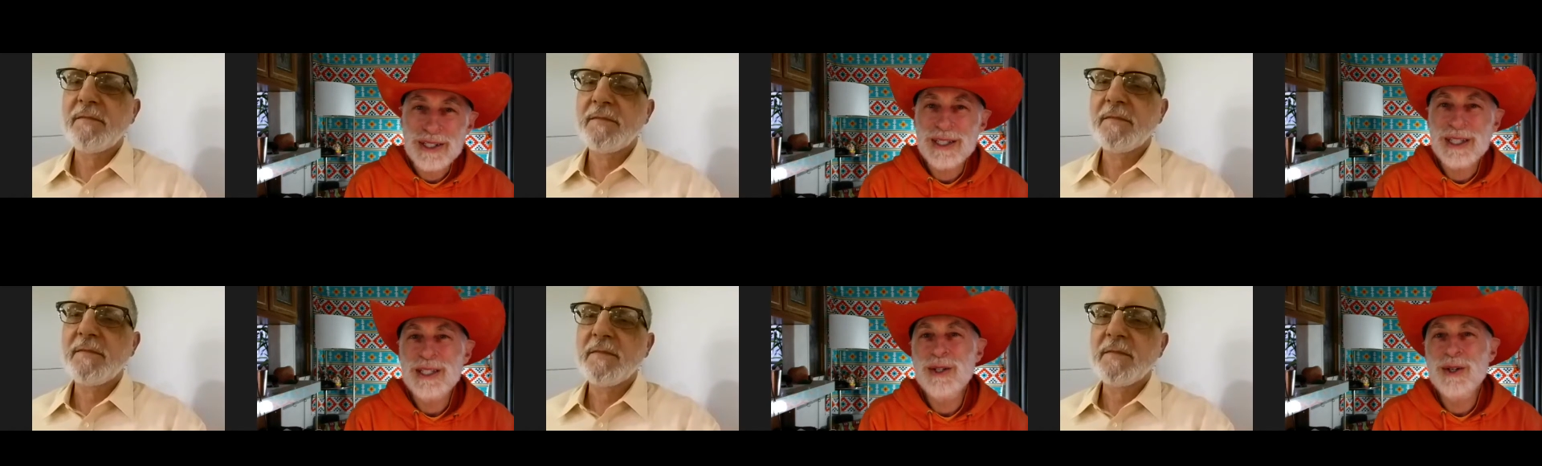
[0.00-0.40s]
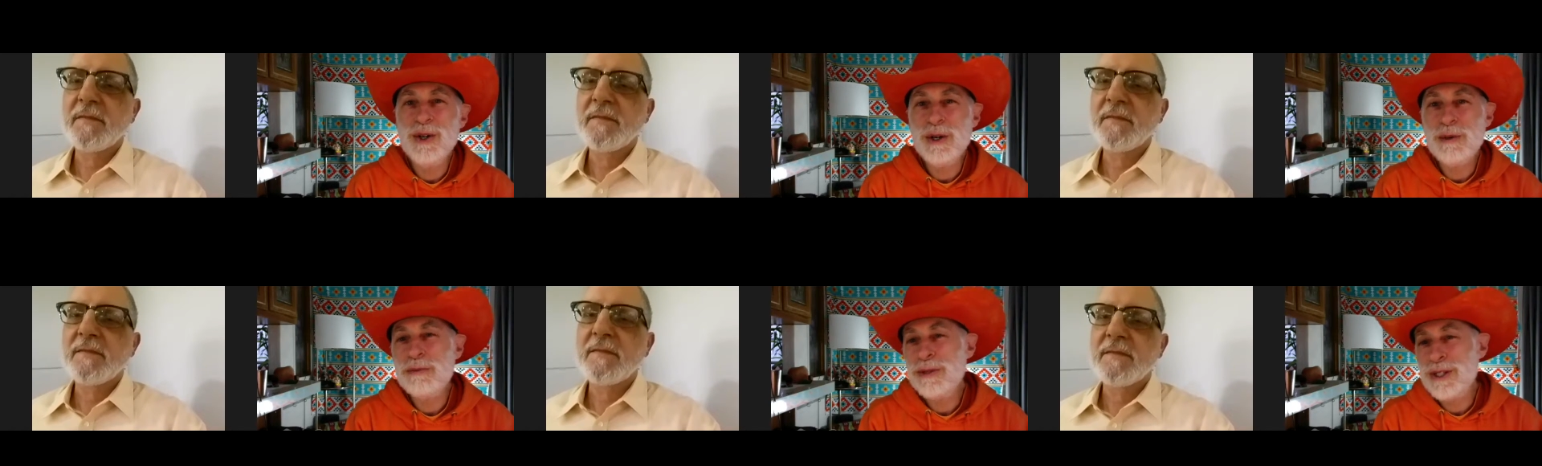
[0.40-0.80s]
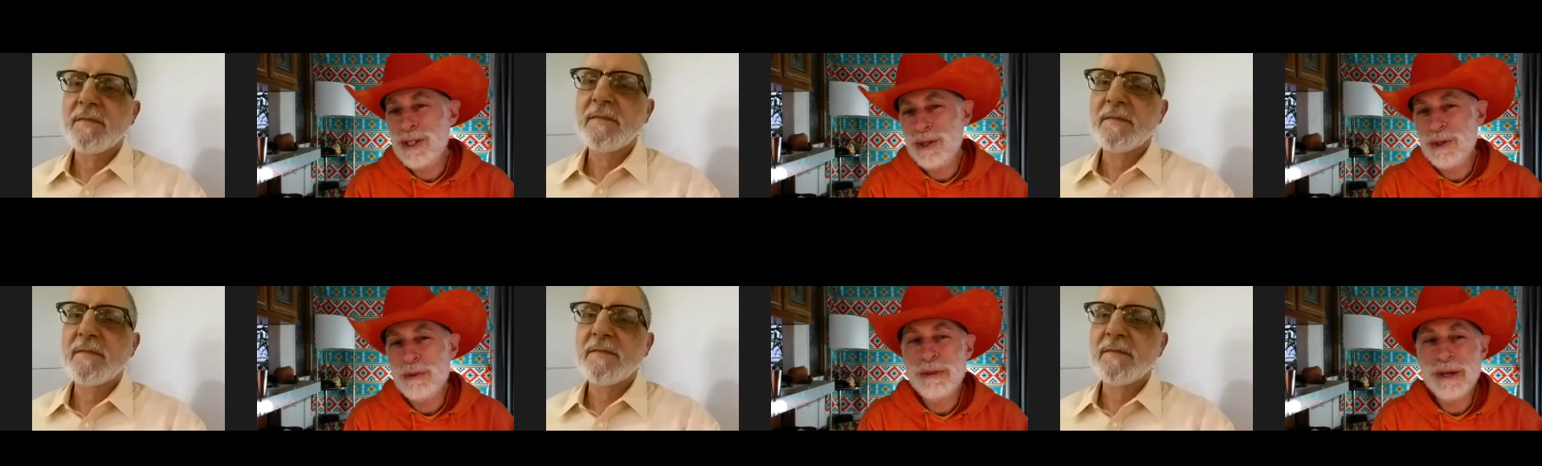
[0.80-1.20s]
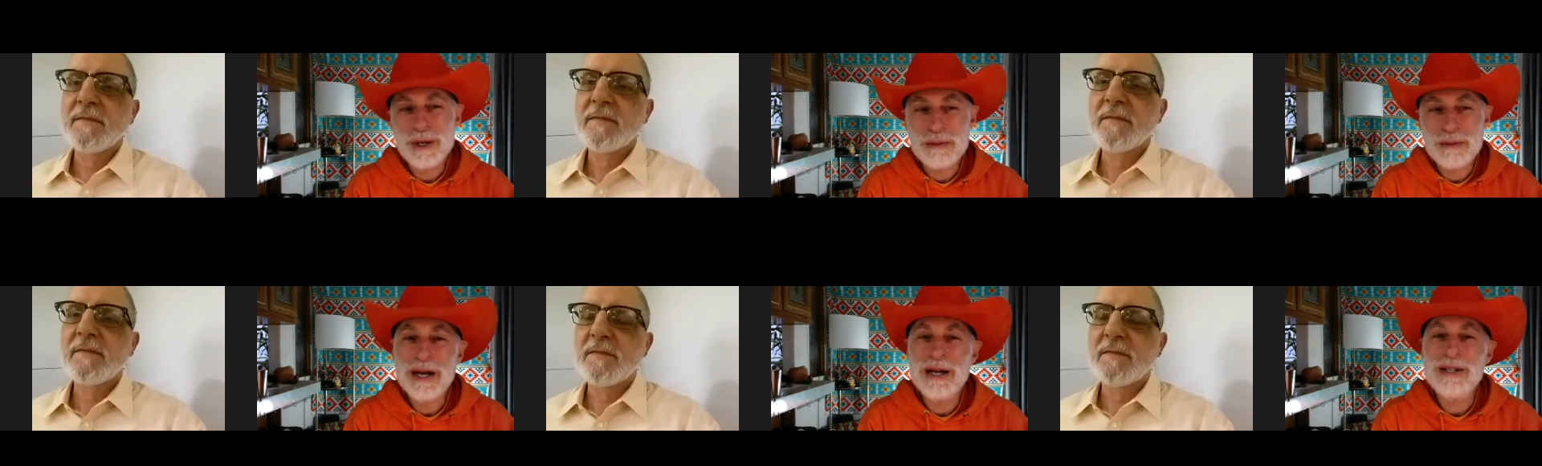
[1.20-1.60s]
Speaker 1: and then you go up, a
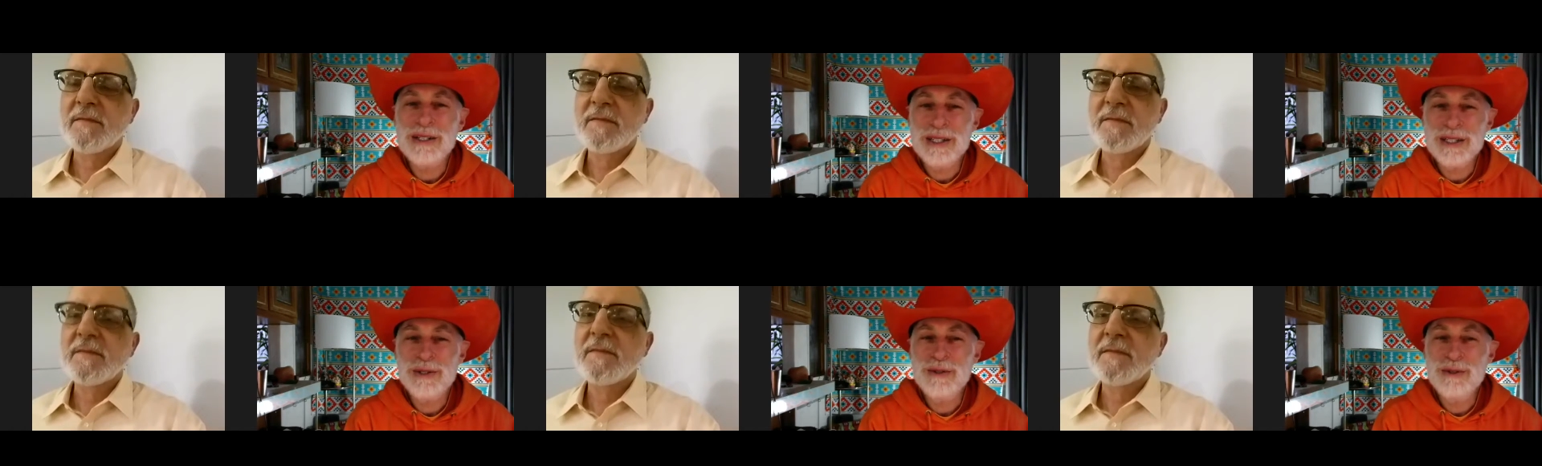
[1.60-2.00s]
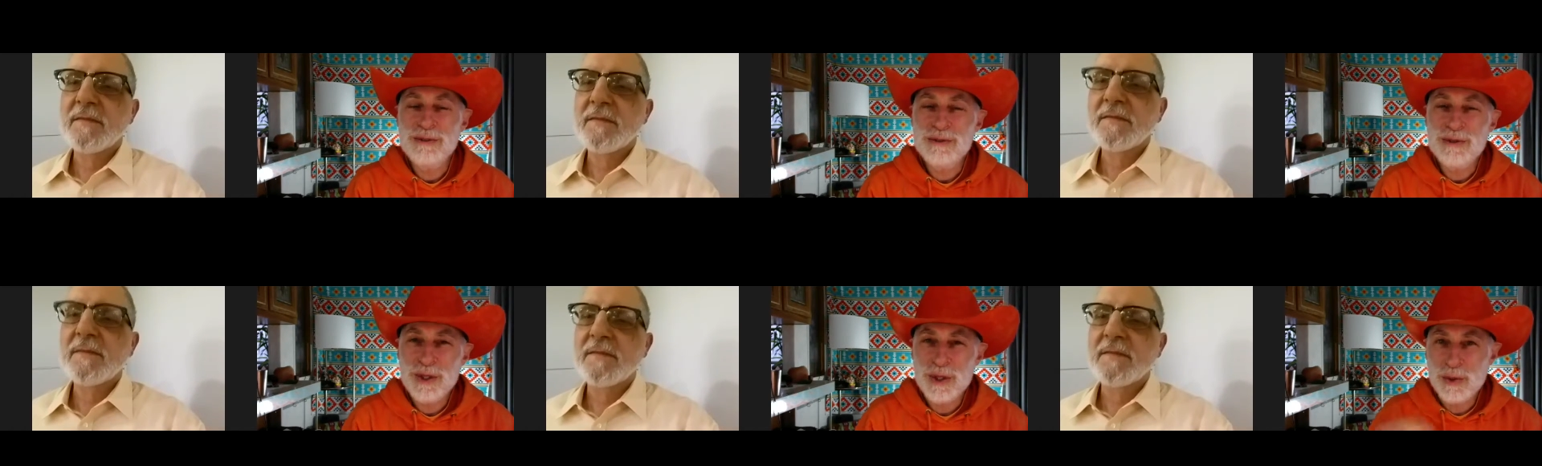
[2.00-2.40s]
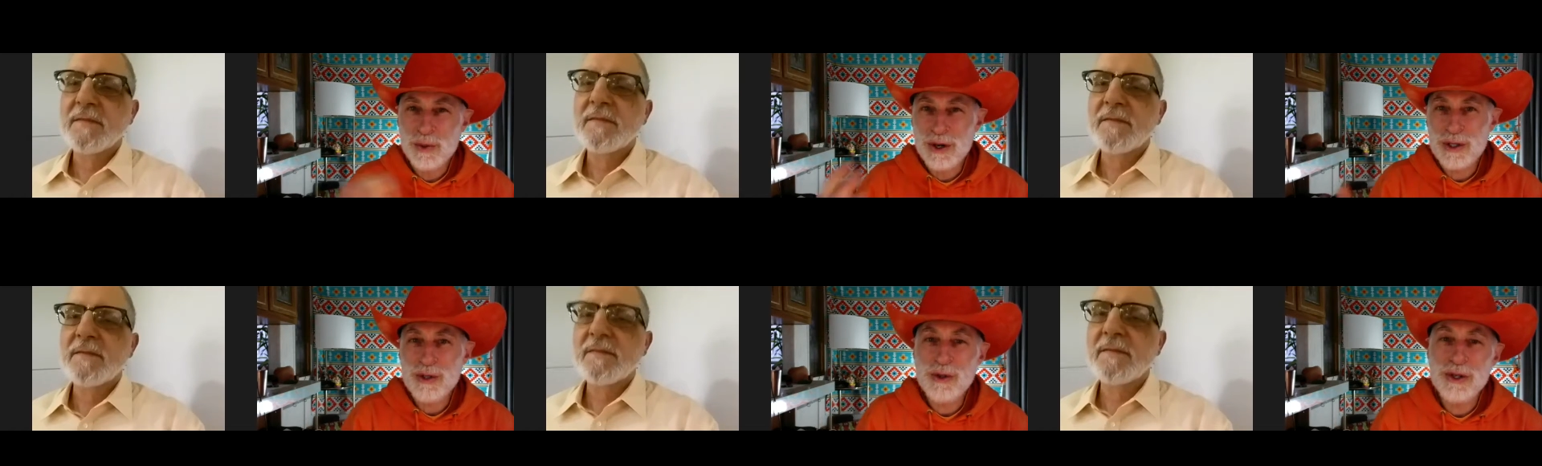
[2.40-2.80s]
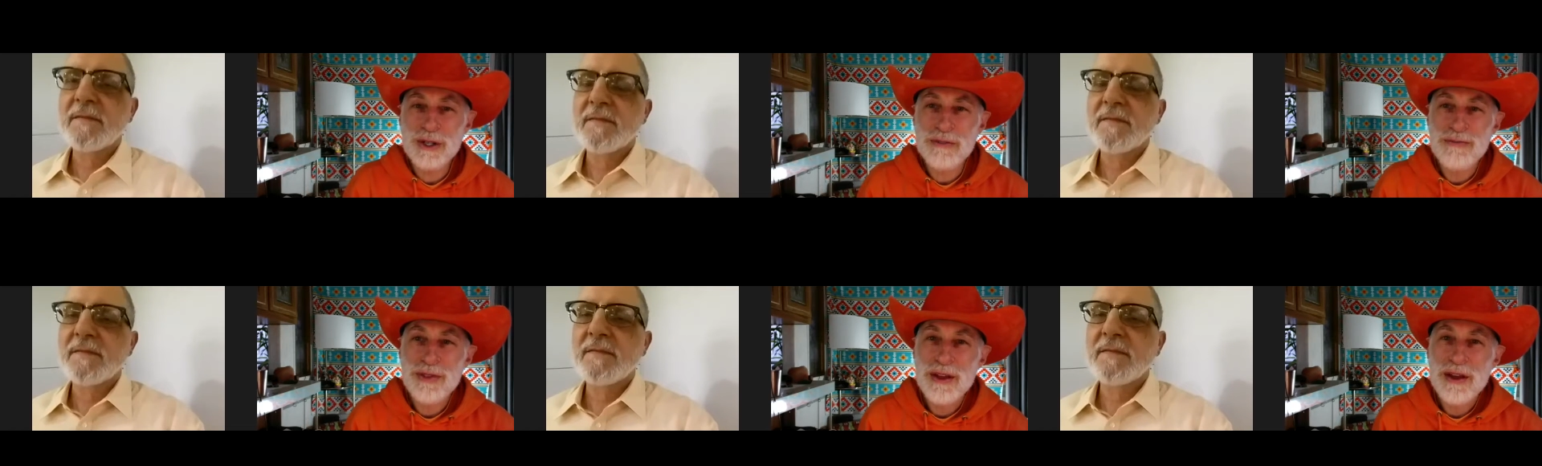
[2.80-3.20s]
bigger mountain, and you work toward it.